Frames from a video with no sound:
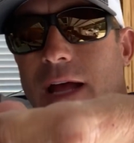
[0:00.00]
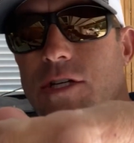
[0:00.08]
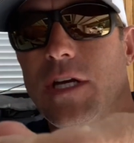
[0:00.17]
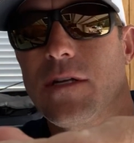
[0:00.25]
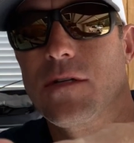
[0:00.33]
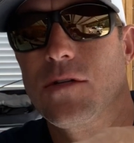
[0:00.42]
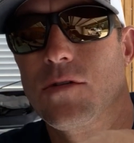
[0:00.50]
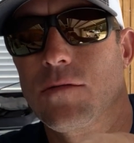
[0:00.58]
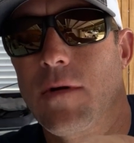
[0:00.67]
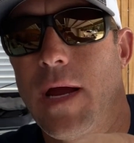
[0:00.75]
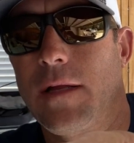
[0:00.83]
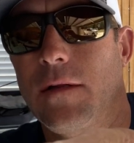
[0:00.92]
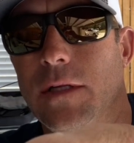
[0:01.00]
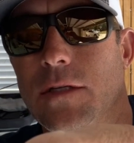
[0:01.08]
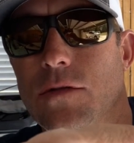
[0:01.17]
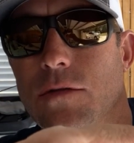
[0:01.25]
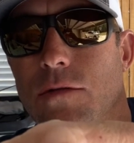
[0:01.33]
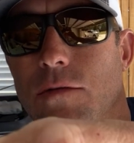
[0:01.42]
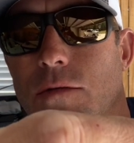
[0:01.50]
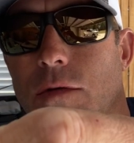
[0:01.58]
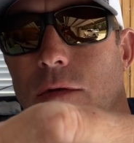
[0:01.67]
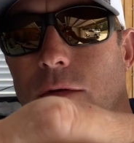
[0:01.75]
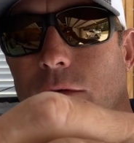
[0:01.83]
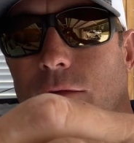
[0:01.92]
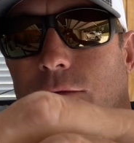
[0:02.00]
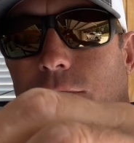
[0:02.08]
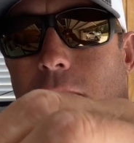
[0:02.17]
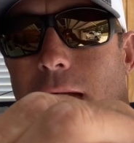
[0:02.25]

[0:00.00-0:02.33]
it directly to the fly